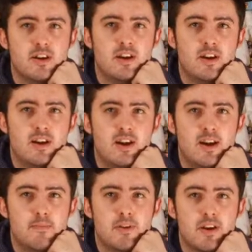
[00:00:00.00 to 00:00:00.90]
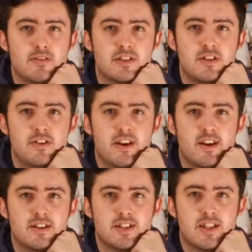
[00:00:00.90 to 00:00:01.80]
But I'll see you
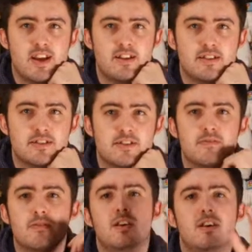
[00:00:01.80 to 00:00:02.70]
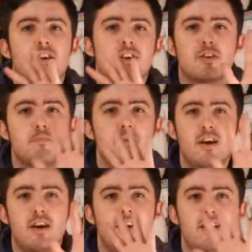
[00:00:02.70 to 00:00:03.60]
guys then. So
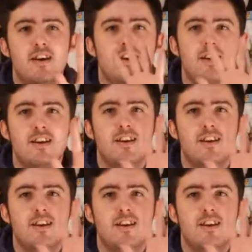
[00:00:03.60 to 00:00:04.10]
goodbye.